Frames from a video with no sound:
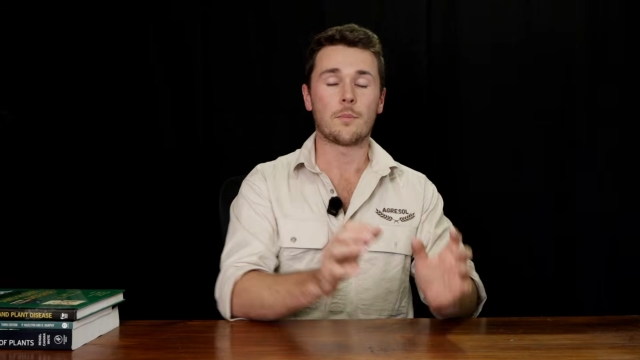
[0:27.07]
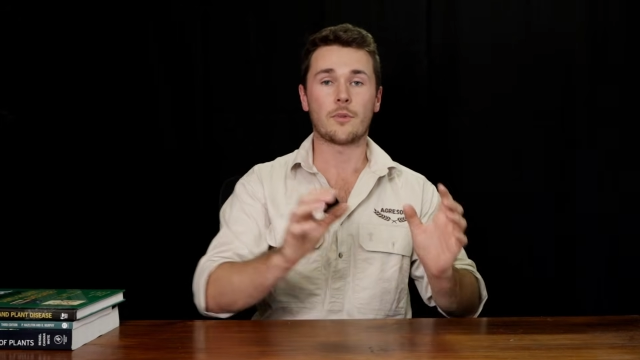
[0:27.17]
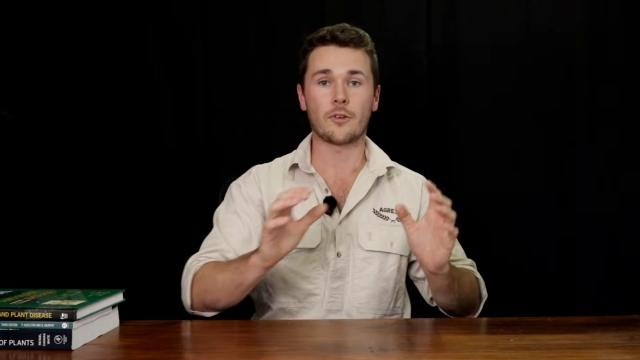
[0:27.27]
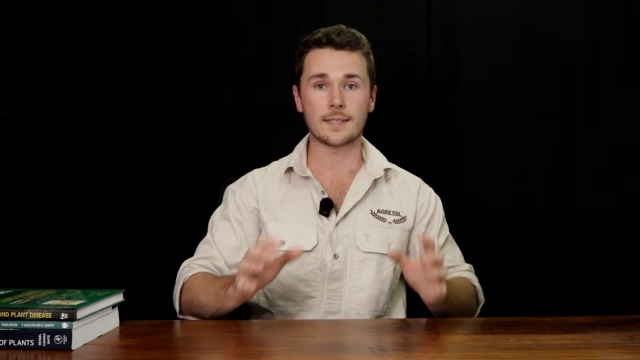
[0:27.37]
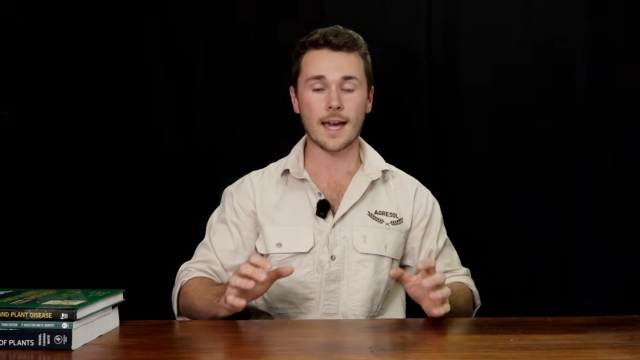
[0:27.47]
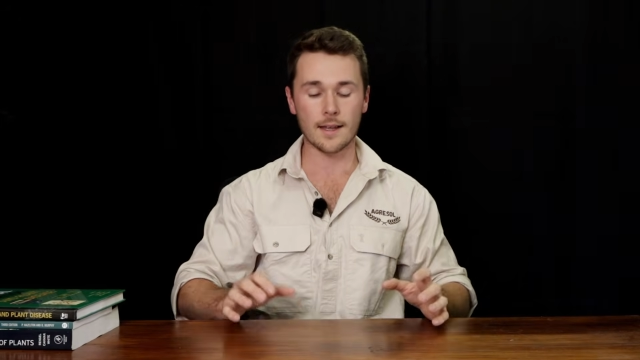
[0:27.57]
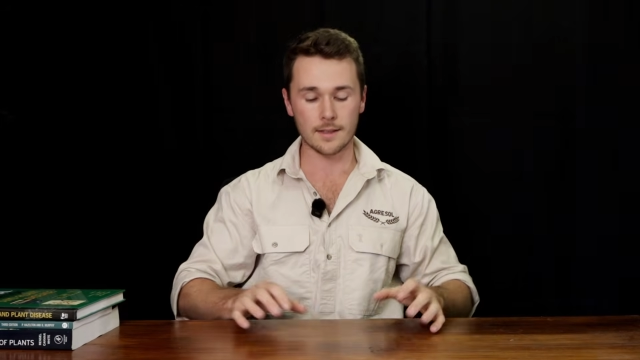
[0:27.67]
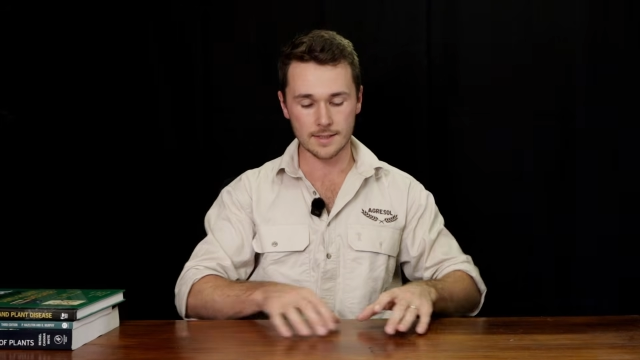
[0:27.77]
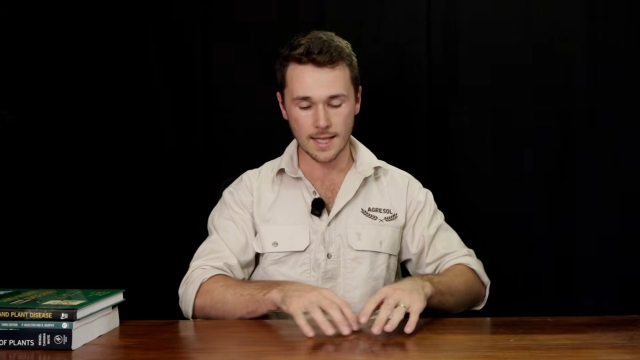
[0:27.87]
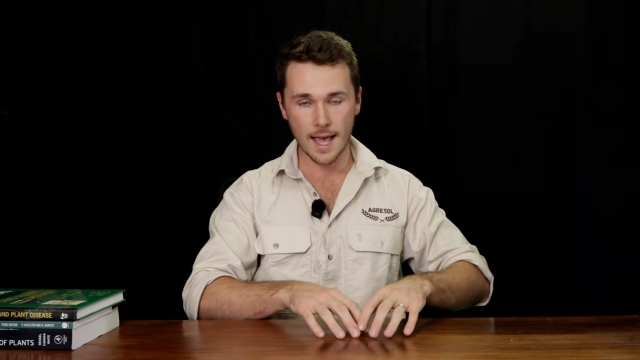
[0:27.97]
but
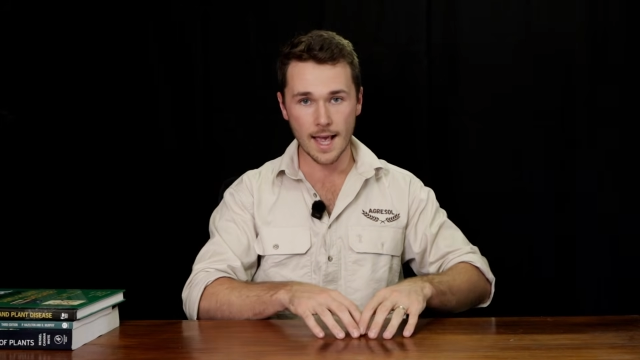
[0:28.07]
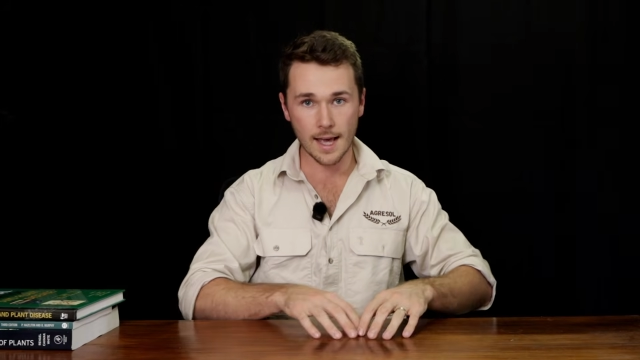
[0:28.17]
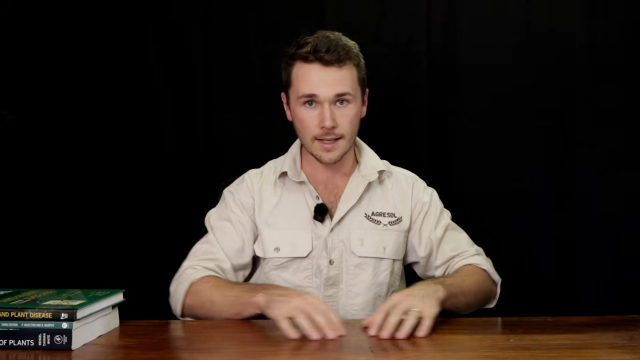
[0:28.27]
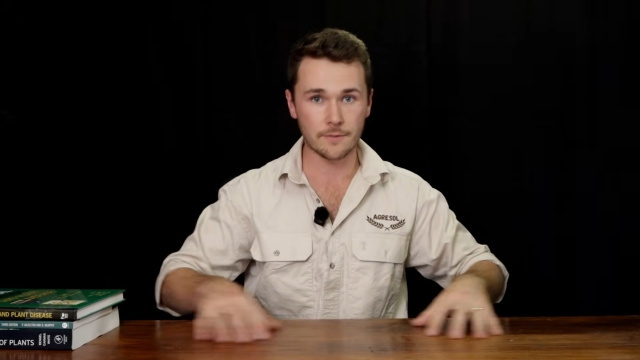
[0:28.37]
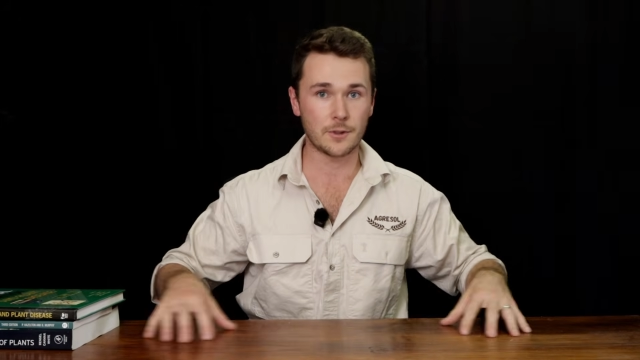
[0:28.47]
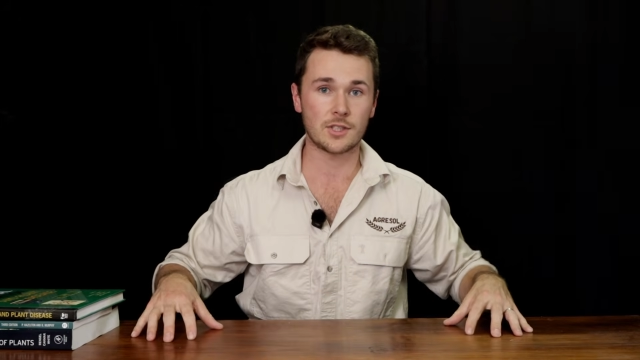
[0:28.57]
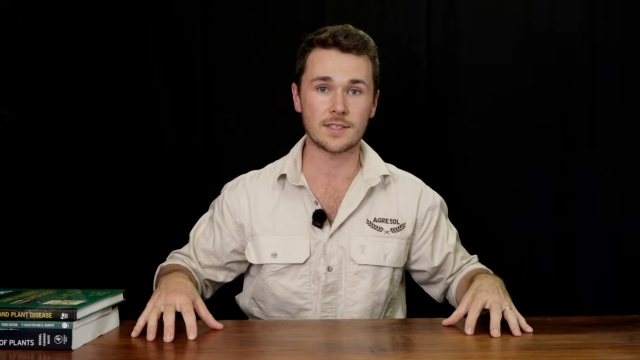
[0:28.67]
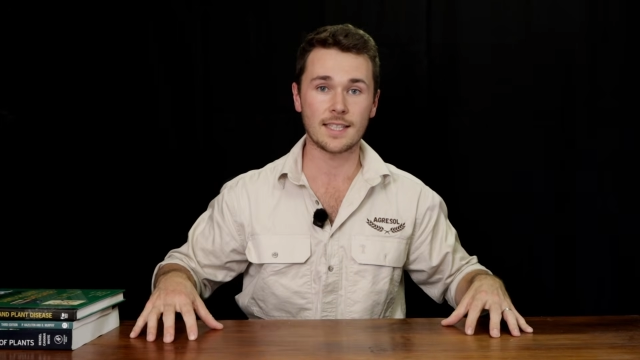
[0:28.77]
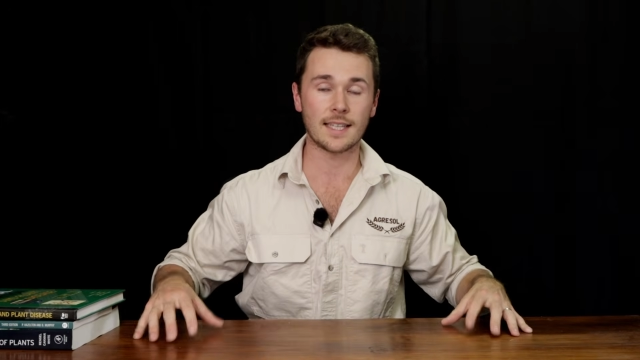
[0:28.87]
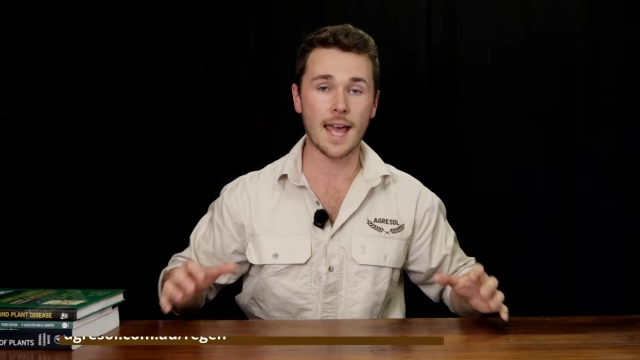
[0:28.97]
regardless, a
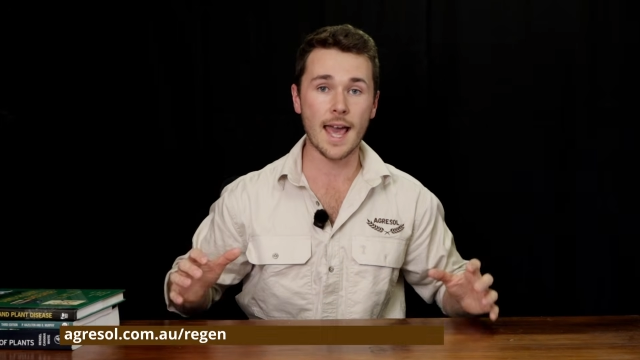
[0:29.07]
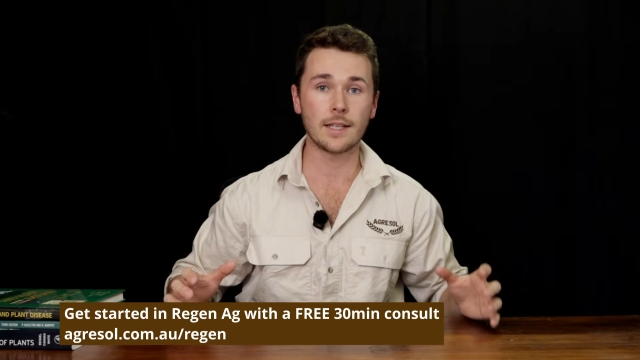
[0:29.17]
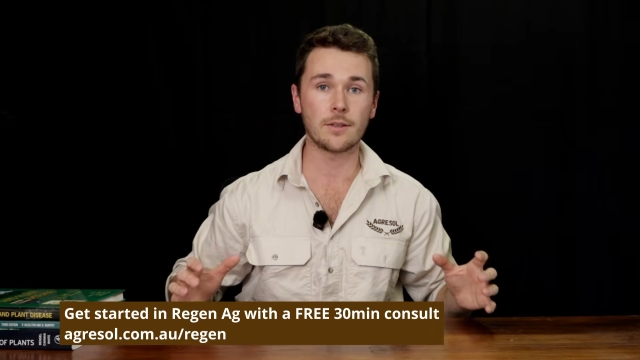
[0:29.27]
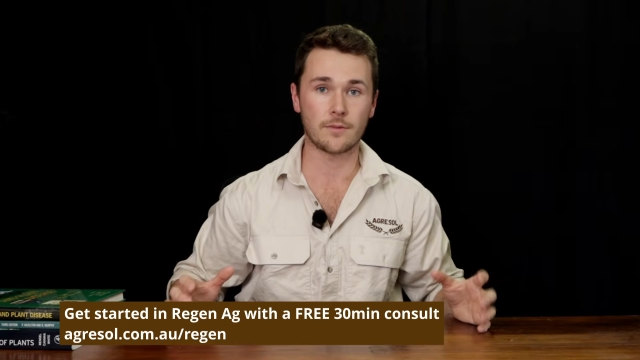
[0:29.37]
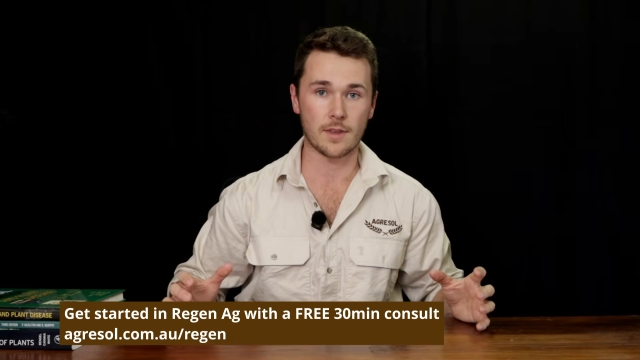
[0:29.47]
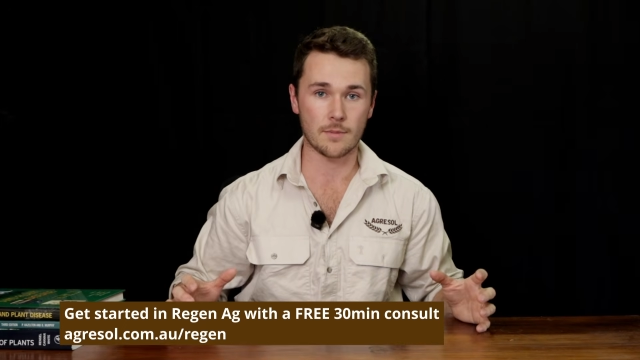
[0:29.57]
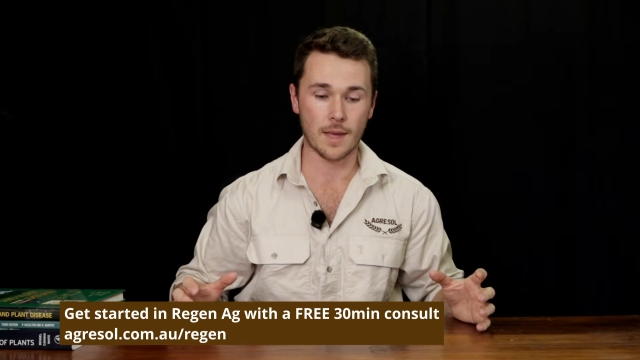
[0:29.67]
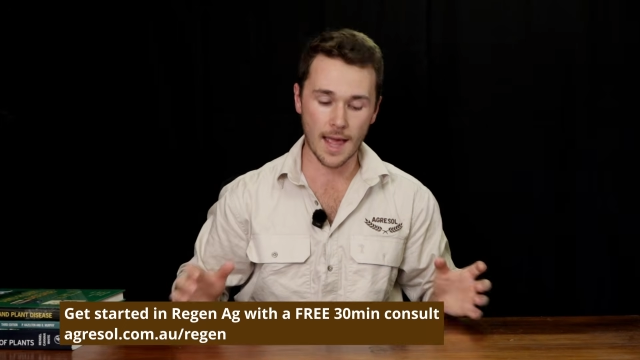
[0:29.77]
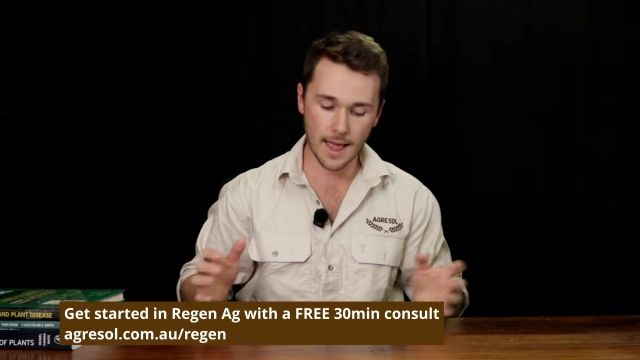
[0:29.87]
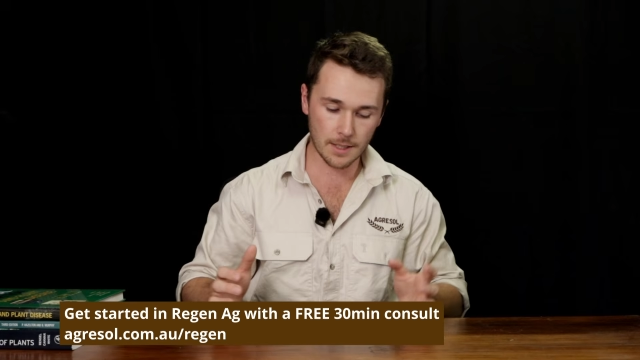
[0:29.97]
deficiency in any of them
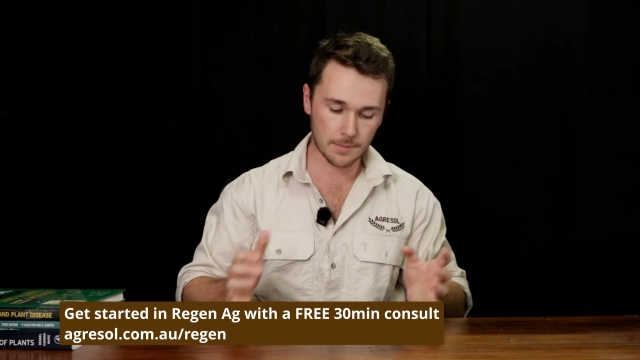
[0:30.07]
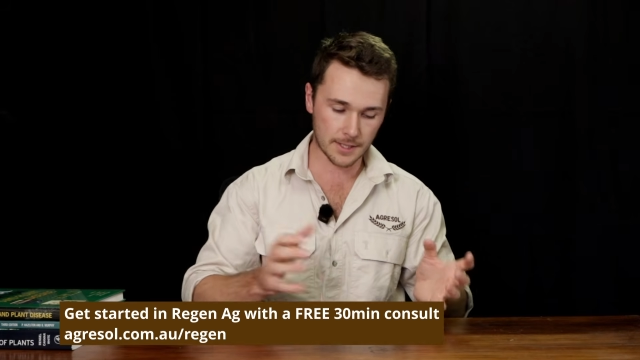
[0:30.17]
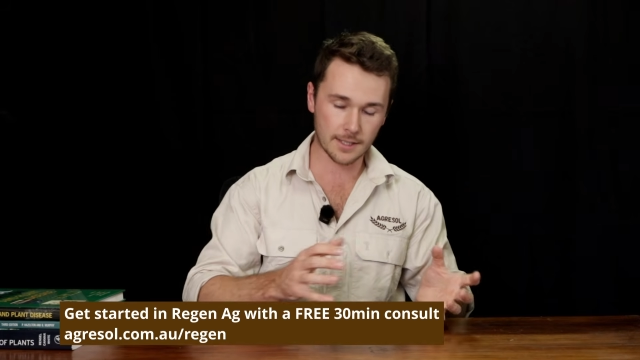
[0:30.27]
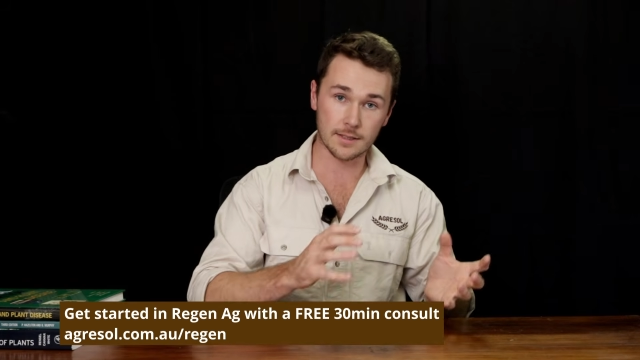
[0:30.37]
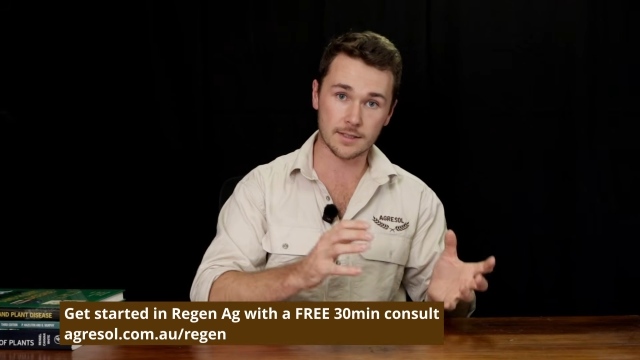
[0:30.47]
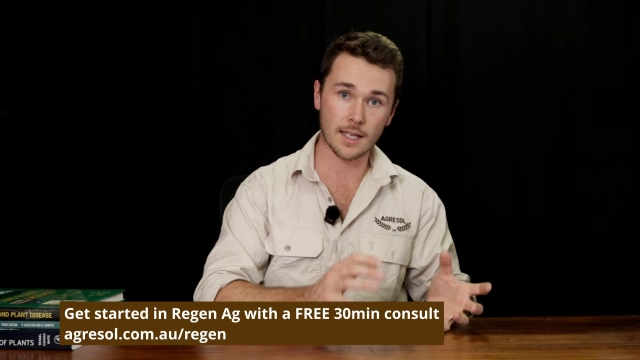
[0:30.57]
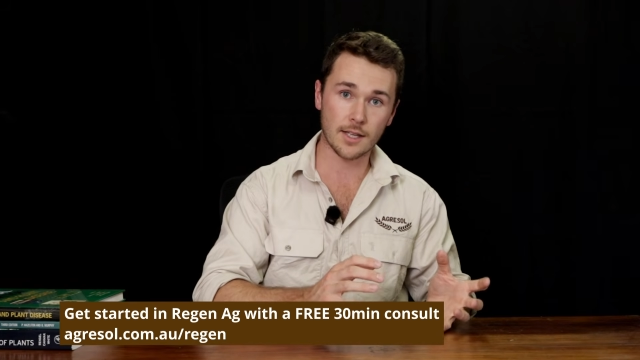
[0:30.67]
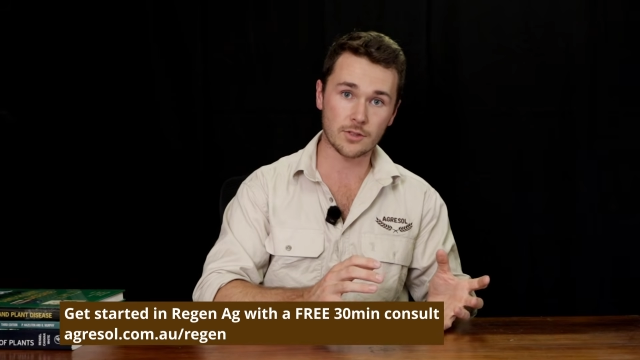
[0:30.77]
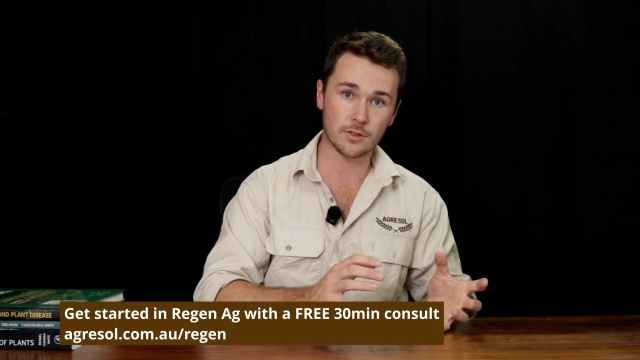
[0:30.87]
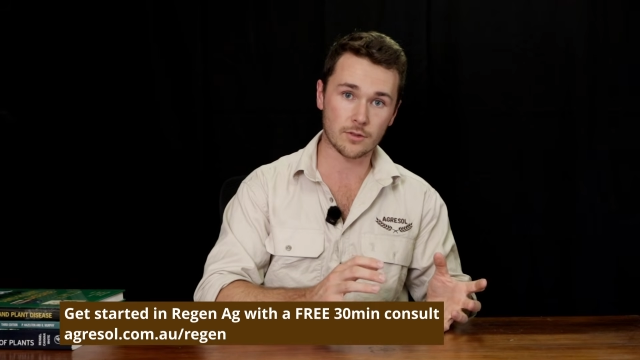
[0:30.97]
at any particular
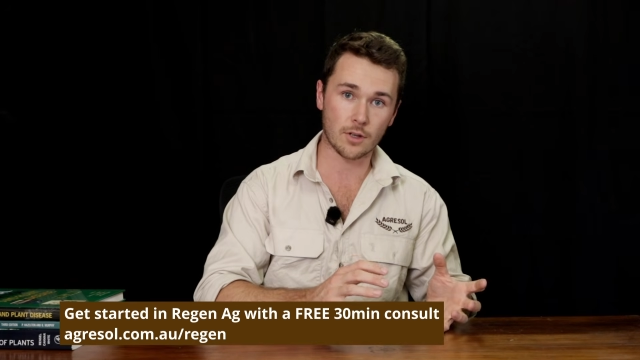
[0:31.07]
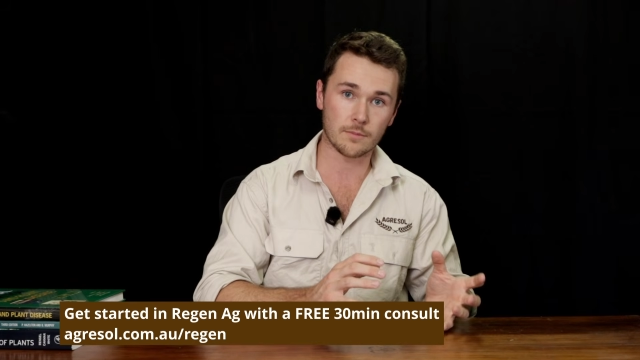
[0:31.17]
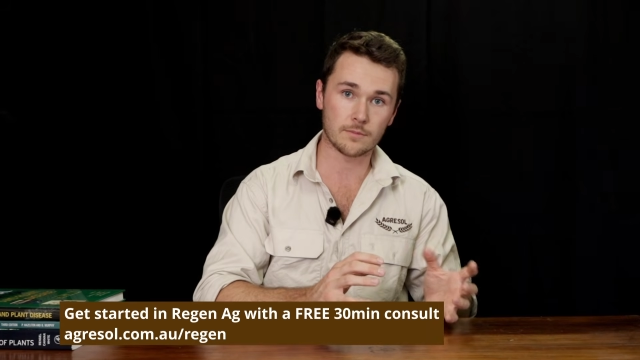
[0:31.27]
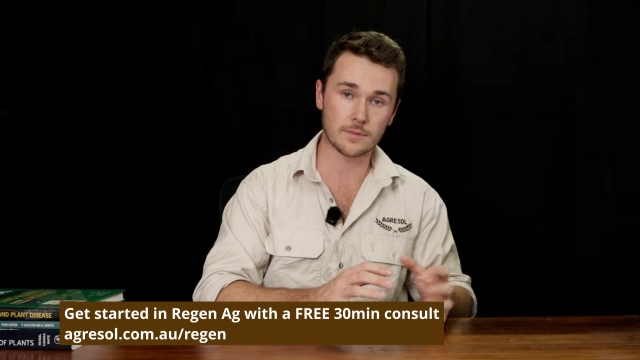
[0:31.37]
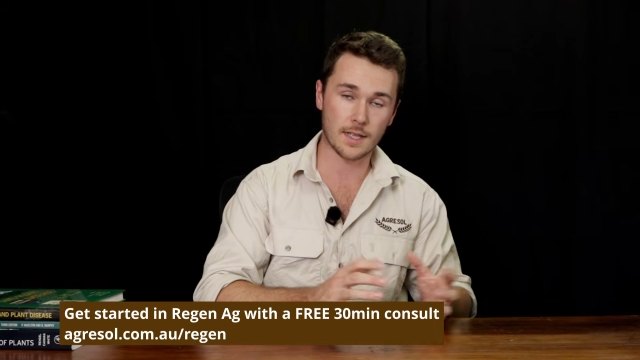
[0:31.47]
stage in the crop